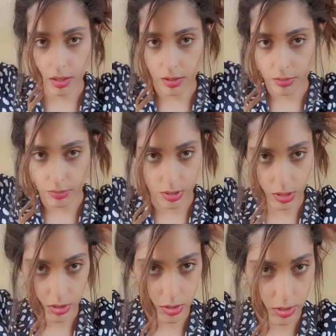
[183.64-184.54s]
you can
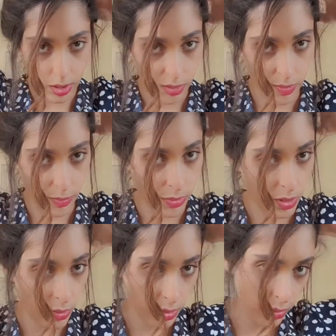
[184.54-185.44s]
actually comment
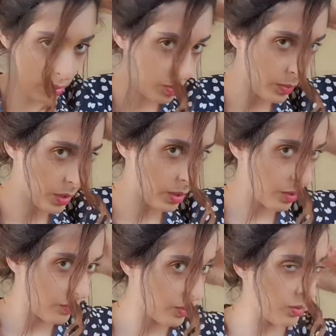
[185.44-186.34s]
below. I'll try to make
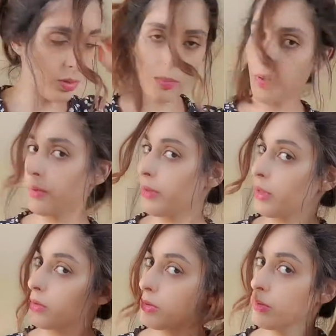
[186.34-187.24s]
a video about
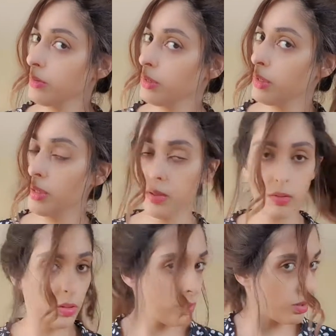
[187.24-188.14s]
that too.
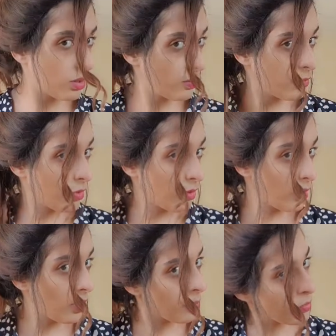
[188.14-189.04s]
This is a very
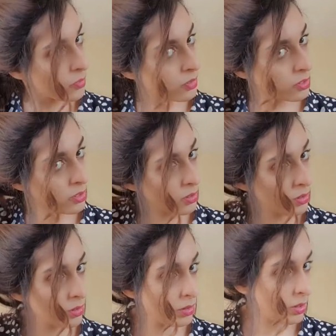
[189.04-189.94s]
high ponytail,
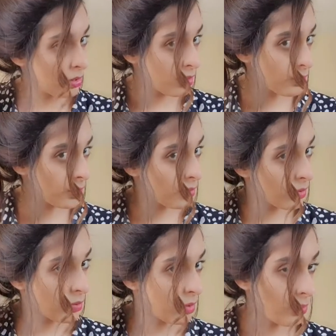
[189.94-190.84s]
details about the
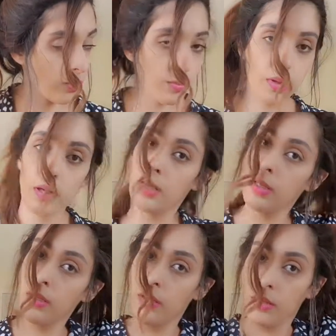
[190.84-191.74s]
wig, blah blah blah blah.
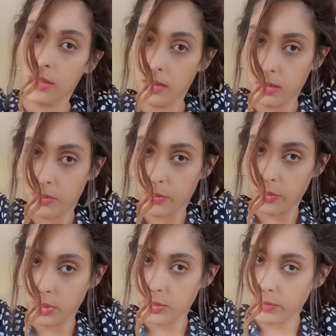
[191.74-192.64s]
That's not the
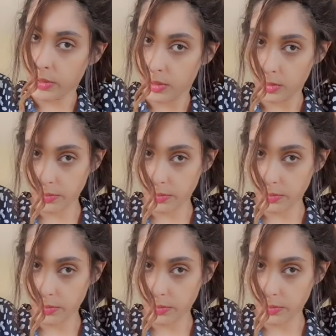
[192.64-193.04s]
point, but